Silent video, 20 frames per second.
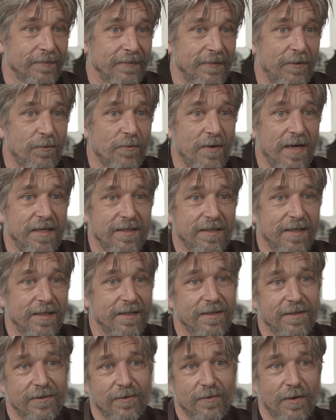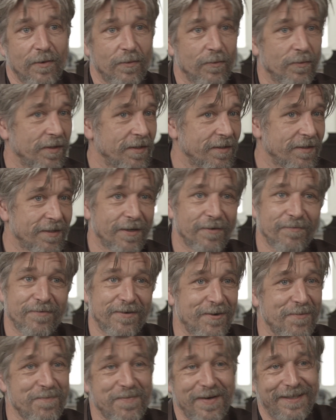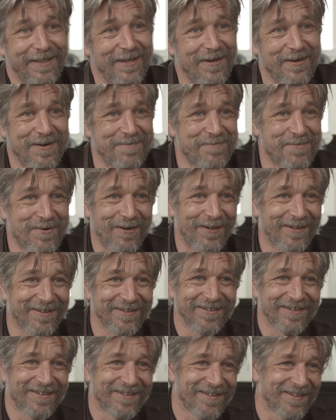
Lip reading: And the rest is, it's completely unimportant.